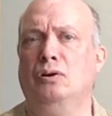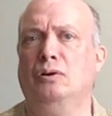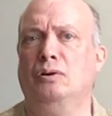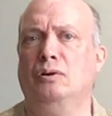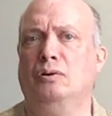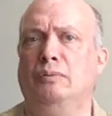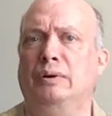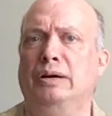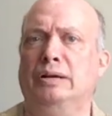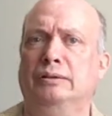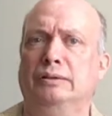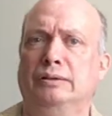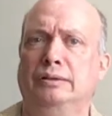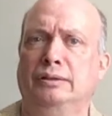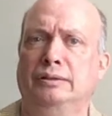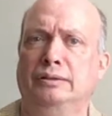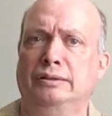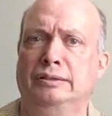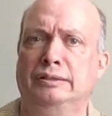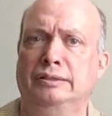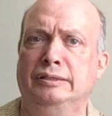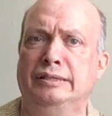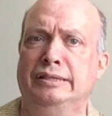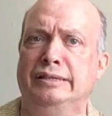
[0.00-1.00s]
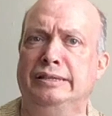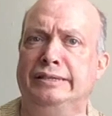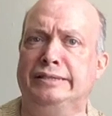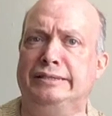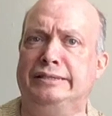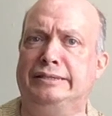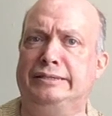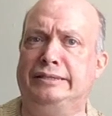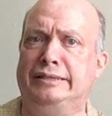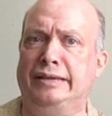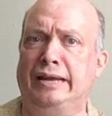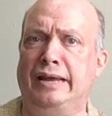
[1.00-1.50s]
Well,
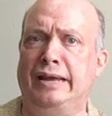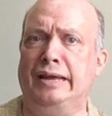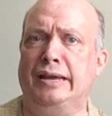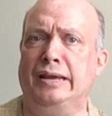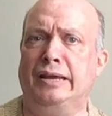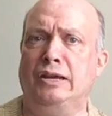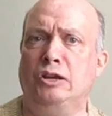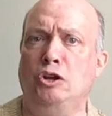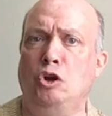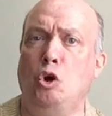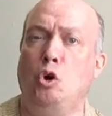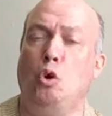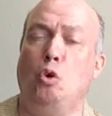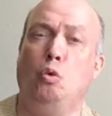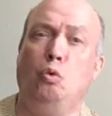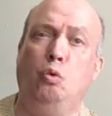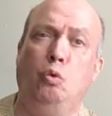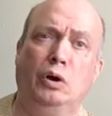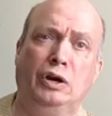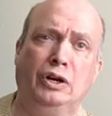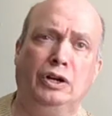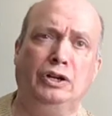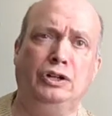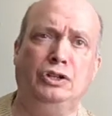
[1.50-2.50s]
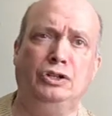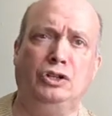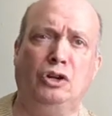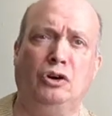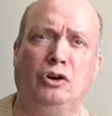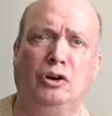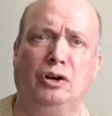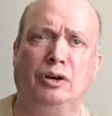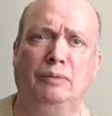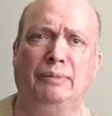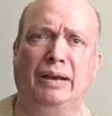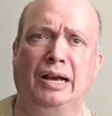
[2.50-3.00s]
today we're going to
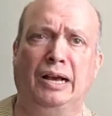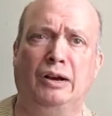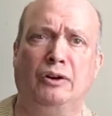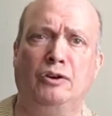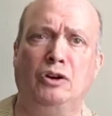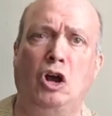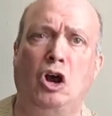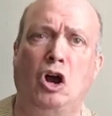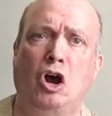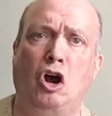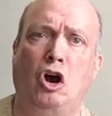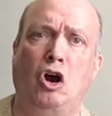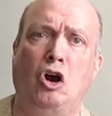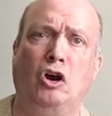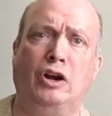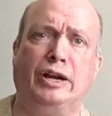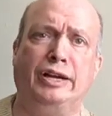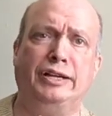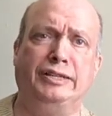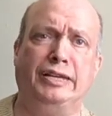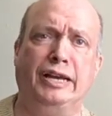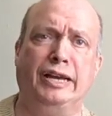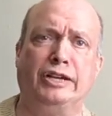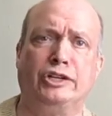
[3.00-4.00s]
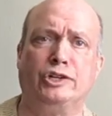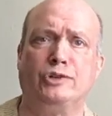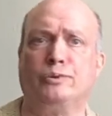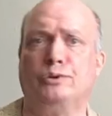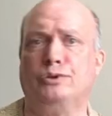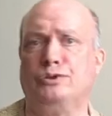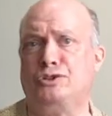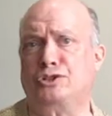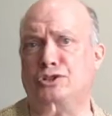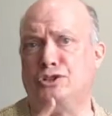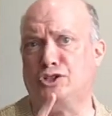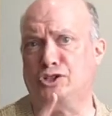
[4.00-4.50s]
talk about
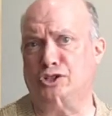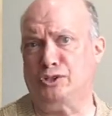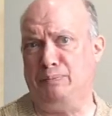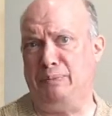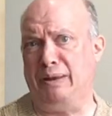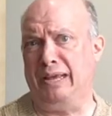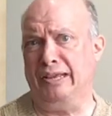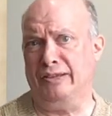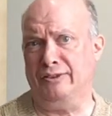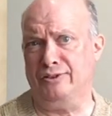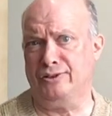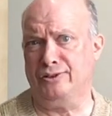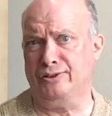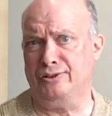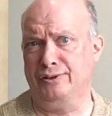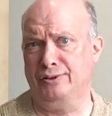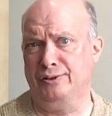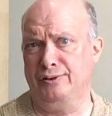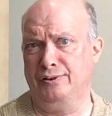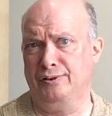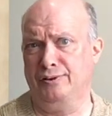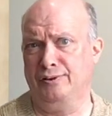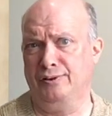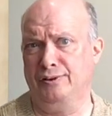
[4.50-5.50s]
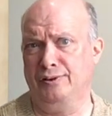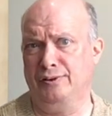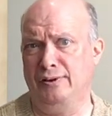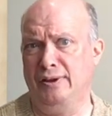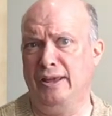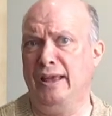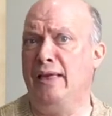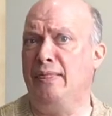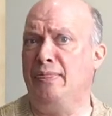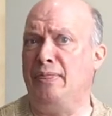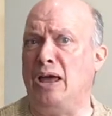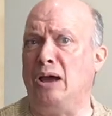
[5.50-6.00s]
architectural suspense
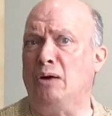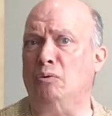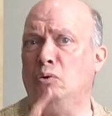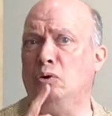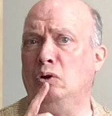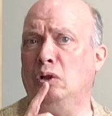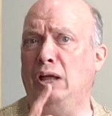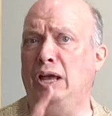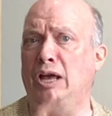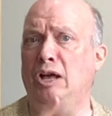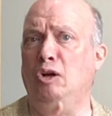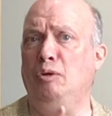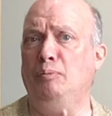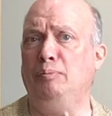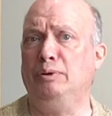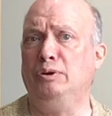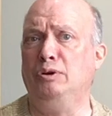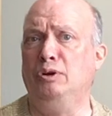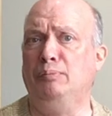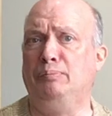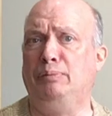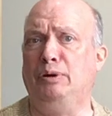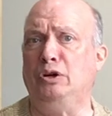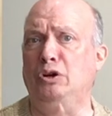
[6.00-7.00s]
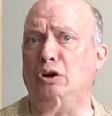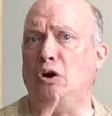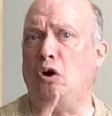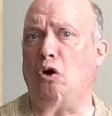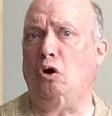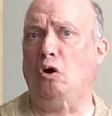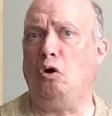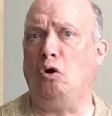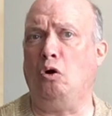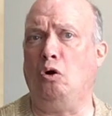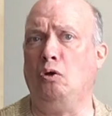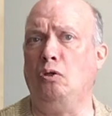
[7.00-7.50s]
that will help put
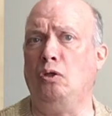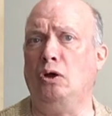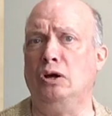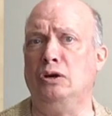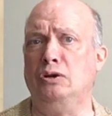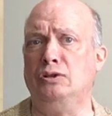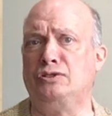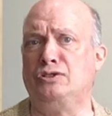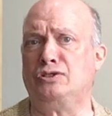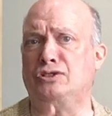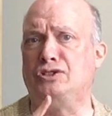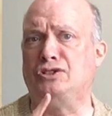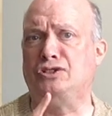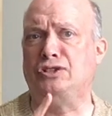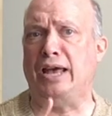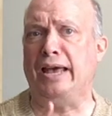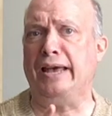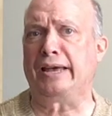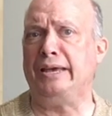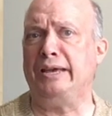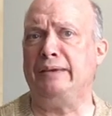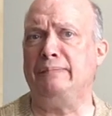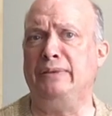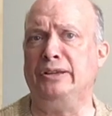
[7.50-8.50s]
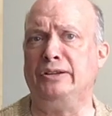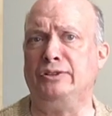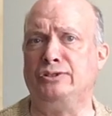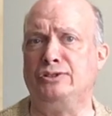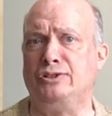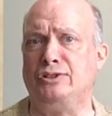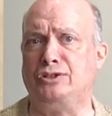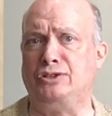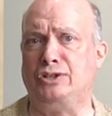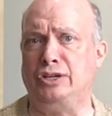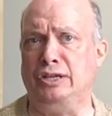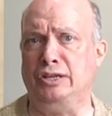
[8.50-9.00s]
all the sagging middle
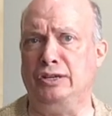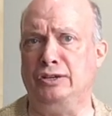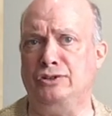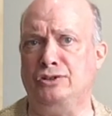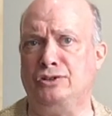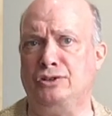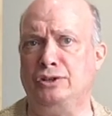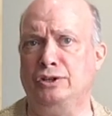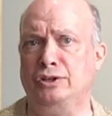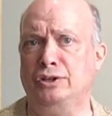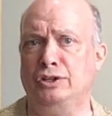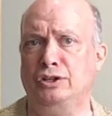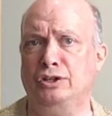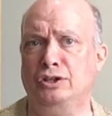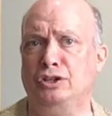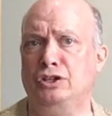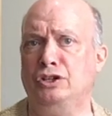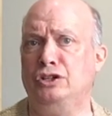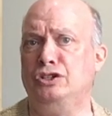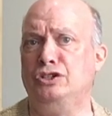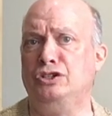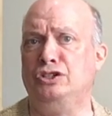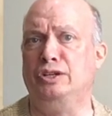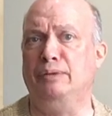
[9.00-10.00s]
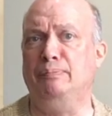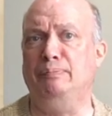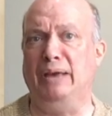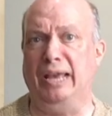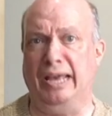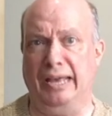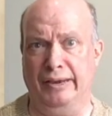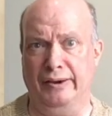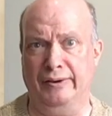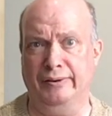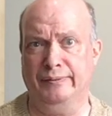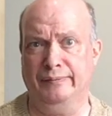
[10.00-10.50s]
disease to
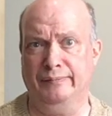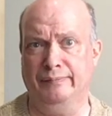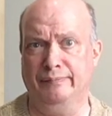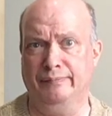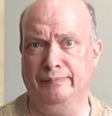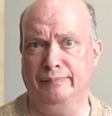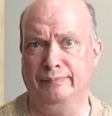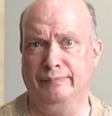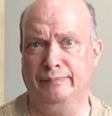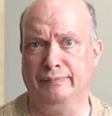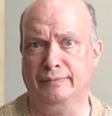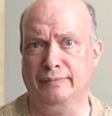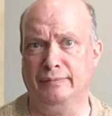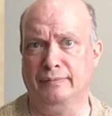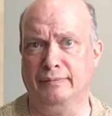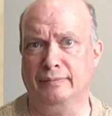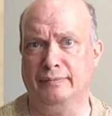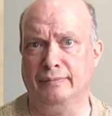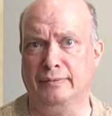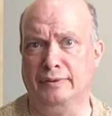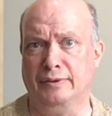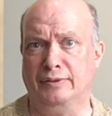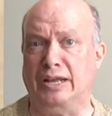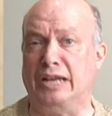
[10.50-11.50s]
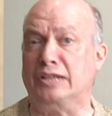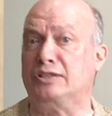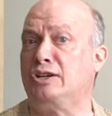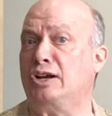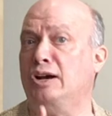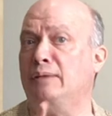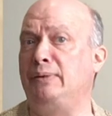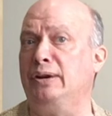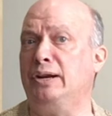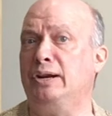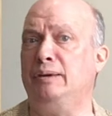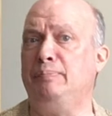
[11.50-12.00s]
bed. That's
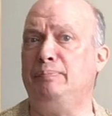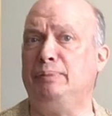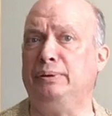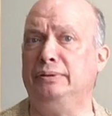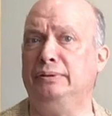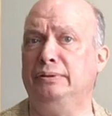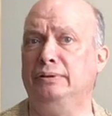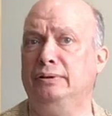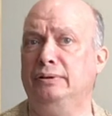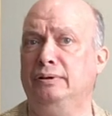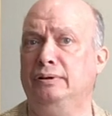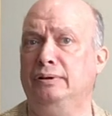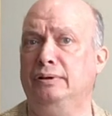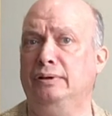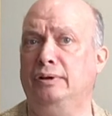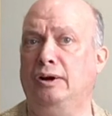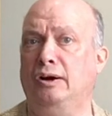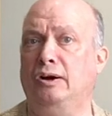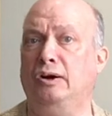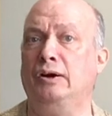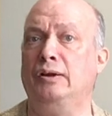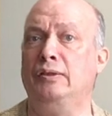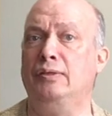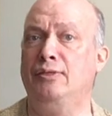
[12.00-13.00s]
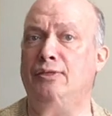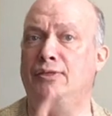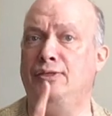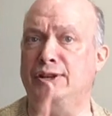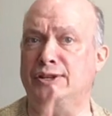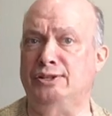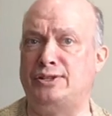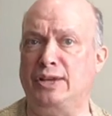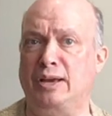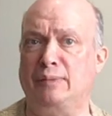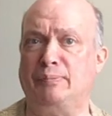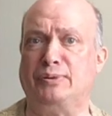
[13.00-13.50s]
coming up on
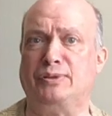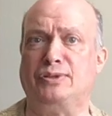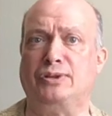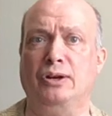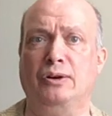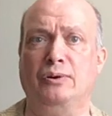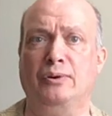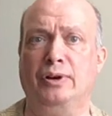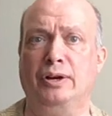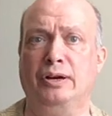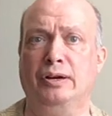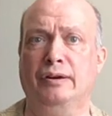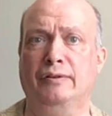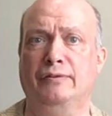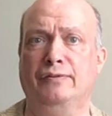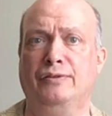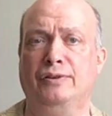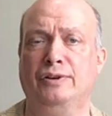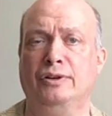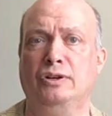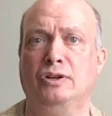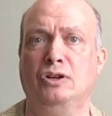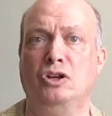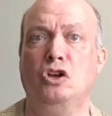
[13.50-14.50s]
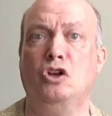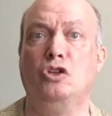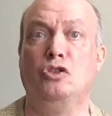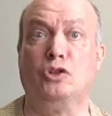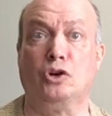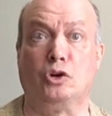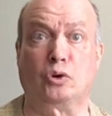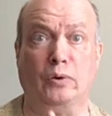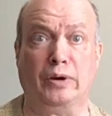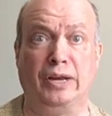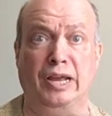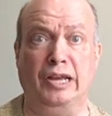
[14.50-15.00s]
this episode of The
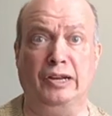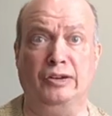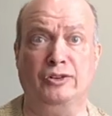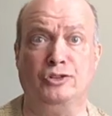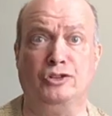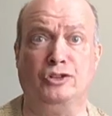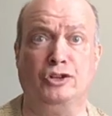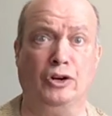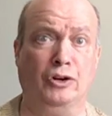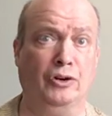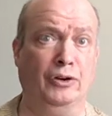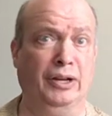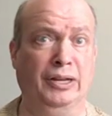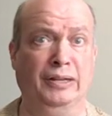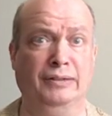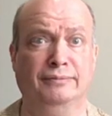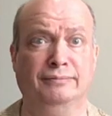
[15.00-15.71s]
Creator's Journey.